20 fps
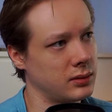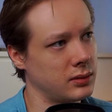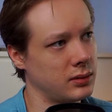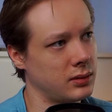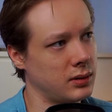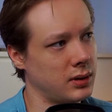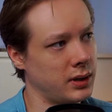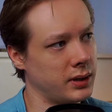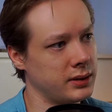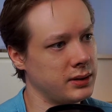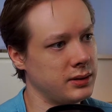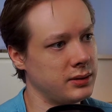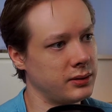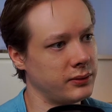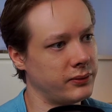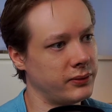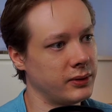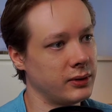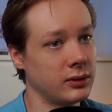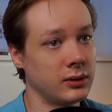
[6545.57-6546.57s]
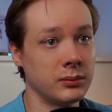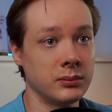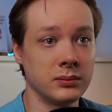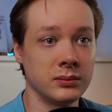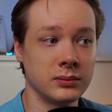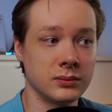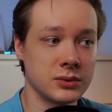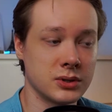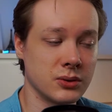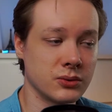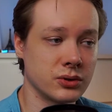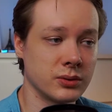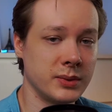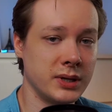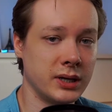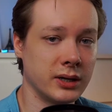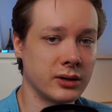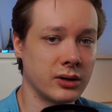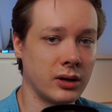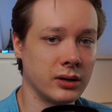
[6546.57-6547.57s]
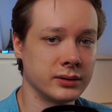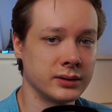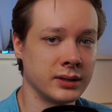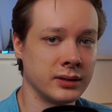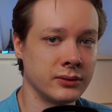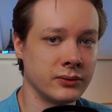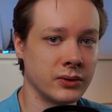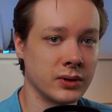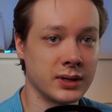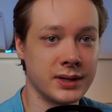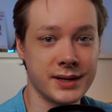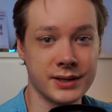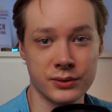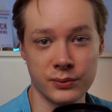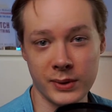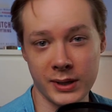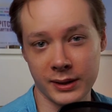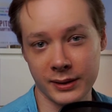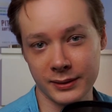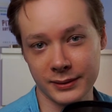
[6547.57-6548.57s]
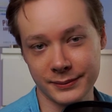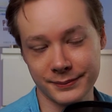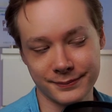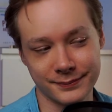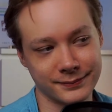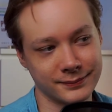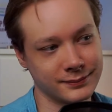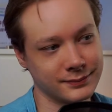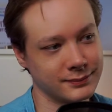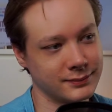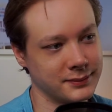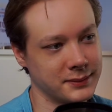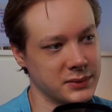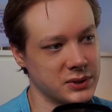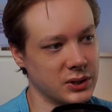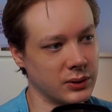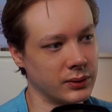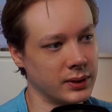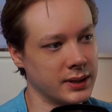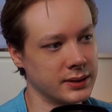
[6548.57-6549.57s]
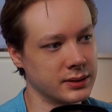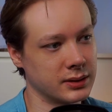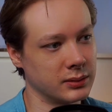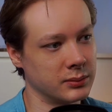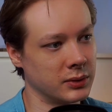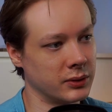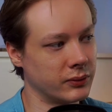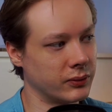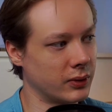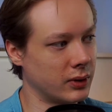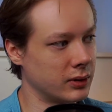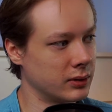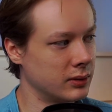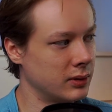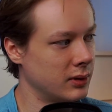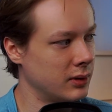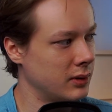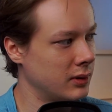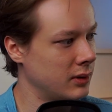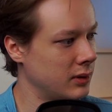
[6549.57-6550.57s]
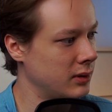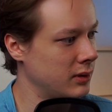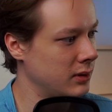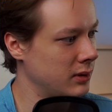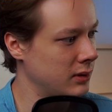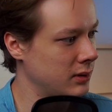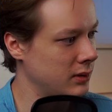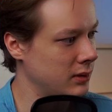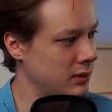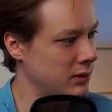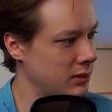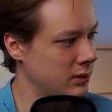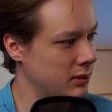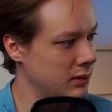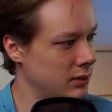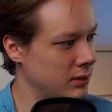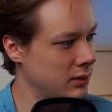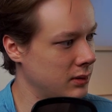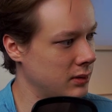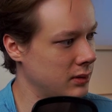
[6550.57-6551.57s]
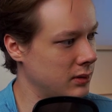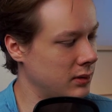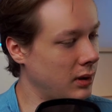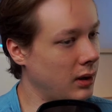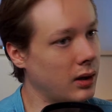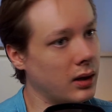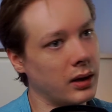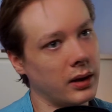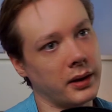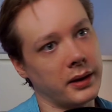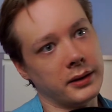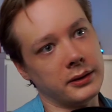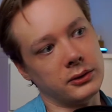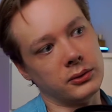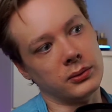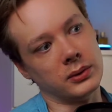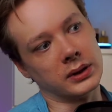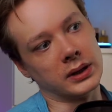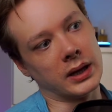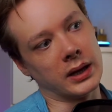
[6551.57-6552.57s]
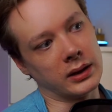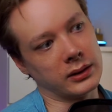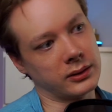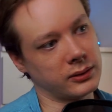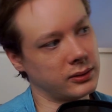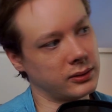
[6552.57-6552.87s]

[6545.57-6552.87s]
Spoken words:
I need to film social media content for the next week. So that's gonna be fun. Oh, I hate doing that.